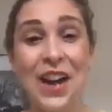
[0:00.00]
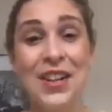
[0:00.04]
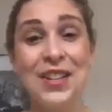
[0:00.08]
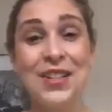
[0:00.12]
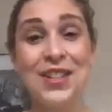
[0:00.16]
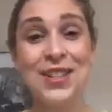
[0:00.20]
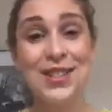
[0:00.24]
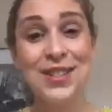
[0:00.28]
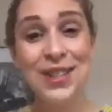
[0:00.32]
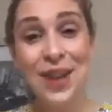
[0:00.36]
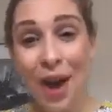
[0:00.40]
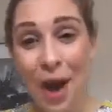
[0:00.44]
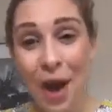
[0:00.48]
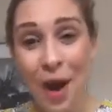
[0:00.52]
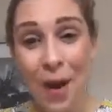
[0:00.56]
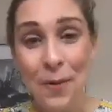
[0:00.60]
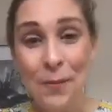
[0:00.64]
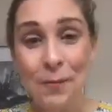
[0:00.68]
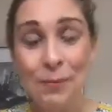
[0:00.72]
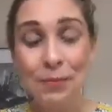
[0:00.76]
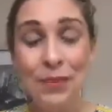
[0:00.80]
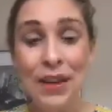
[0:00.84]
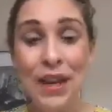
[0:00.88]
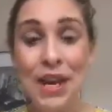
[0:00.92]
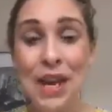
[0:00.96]

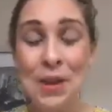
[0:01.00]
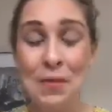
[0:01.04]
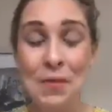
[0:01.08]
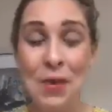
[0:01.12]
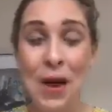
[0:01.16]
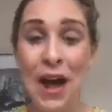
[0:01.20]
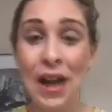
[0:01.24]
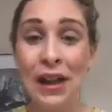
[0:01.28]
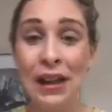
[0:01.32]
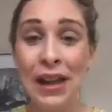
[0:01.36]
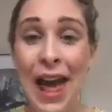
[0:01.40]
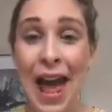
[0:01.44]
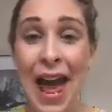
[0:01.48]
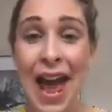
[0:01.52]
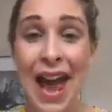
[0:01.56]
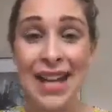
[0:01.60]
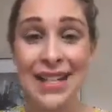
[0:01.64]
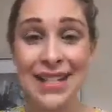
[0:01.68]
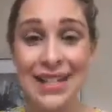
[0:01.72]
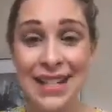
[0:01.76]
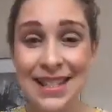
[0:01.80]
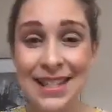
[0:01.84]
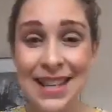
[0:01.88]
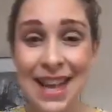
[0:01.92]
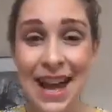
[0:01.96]
So eat well,
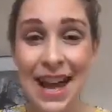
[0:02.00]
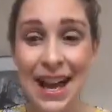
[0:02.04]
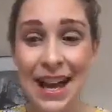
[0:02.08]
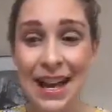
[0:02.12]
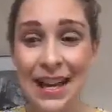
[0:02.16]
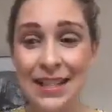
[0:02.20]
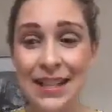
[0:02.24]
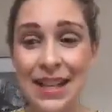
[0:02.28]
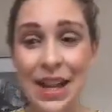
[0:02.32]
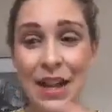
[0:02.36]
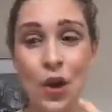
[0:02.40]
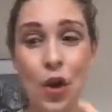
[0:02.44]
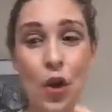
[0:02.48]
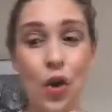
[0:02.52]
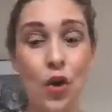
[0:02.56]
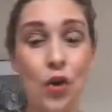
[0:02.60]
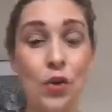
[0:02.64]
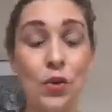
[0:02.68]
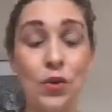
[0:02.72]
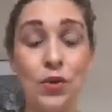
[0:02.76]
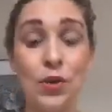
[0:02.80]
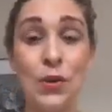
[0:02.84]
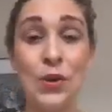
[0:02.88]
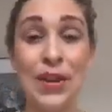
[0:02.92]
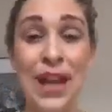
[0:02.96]
exercise, and
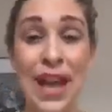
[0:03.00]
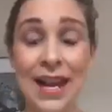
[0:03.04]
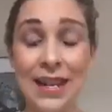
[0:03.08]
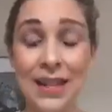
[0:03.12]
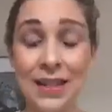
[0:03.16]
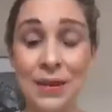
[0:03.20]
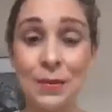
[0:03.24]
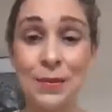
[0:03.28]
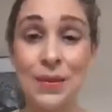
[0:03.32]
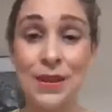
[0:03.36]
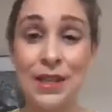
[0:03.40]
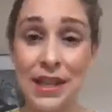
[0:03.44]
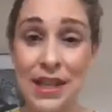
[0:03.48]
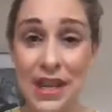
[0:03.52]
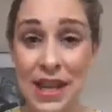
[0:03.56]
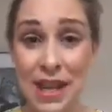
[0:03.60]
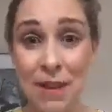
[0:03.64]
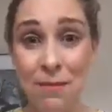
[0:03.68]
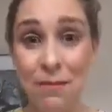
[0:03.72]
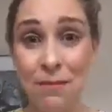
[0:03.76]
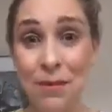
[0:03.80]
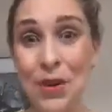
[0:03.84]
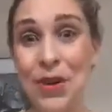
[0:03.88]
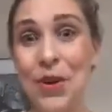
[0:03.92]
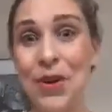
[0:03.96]
also get some
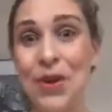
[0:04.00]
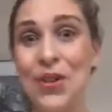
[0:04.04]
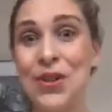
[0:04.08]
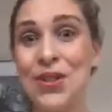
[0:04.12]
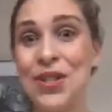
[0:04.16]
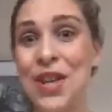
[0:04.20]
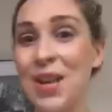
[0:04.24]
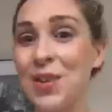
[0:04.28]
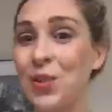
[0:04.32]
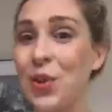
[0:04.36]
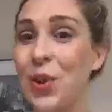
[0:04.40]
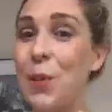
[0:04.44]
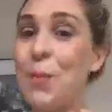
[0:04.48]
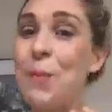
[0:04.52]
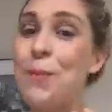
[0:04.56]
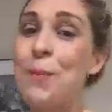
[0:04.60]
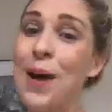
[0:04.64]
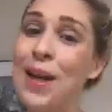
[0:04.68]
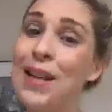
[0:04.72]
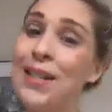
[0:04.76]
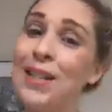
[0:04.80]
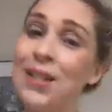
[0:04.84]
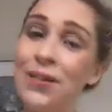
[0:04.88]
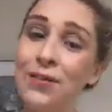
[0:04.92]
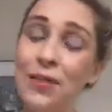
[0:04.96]
sleep, because that's going to
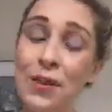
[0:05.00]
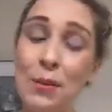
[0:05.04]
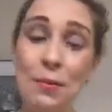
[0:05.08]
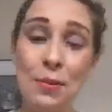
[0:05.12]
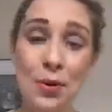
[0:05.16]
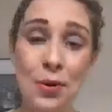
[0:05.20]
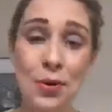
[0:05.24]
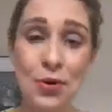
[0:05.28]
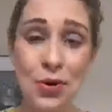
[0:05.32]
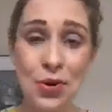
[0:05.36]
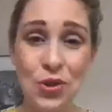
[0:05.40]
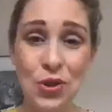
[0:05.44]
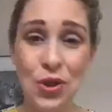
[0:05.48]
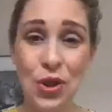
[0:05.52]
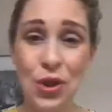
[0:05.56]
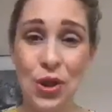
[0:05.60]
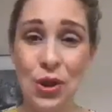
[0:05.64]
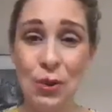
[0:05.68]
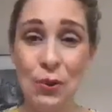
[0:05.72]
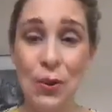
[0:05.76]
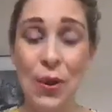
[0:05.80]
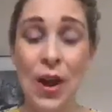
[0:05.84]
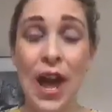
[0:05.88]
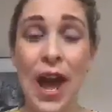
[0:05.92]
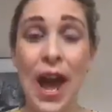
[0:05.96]
massively boost
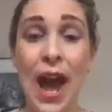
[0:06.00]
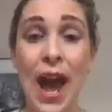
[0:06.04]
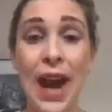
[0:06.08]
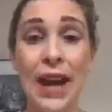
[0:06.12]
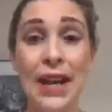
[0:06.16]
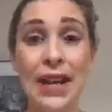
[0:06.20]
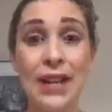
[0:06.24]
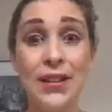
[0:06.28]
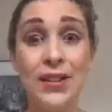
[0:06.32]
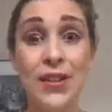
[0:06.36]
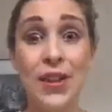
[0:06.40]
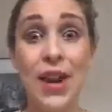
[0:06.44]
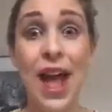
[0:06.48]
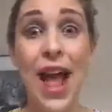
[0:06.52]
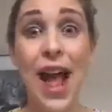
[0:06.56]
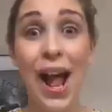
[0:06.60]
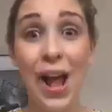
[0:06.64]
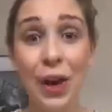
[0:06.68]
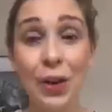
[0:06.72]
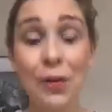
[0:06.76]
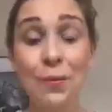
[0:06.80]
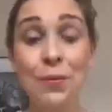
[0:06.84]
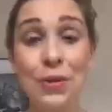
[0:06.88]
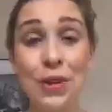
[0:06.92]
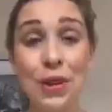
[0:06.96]
you, and it's going to
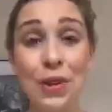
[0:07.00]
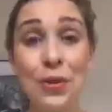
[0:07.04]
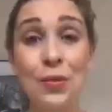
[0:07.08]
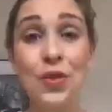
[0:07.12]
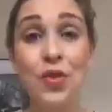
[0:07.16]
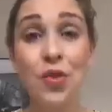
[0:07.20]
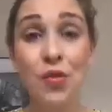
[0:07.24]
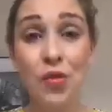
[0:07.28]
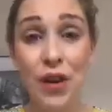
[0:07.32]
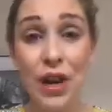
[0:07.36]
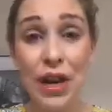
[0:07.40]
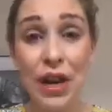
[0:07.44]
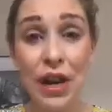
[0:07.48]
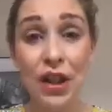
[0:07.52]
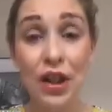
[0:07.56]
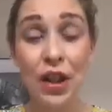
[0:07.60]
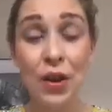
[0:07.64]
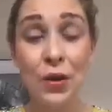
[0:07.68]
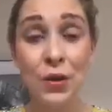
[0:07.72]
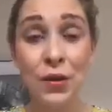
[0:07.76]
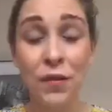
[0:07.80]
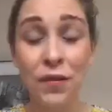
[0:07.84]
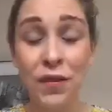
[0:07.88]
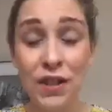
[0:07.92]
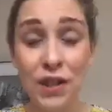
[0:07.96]
help you treat
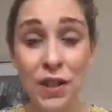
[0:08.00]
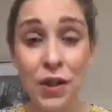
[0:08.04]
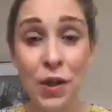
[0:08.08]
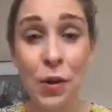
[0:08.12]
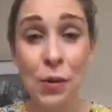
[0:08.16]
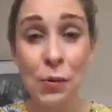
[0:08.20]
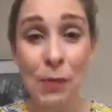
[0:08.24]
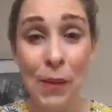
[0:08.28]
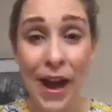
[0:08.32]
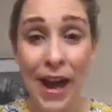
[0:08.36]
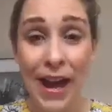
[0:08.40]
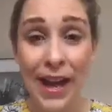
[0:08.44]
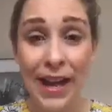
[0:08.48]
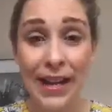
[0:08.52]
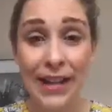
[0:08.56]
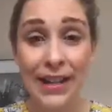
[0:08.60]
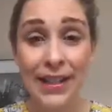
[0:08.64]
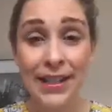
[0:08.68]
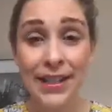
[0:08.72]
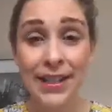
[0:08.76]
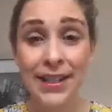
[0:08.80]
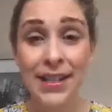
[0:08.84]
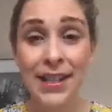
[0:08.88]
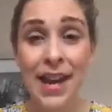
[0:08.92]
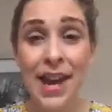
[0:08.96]
those physical
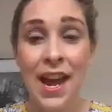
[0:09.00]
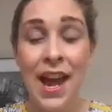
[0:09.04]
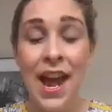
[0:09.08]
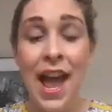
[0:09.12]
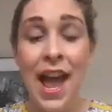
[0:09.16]
pains.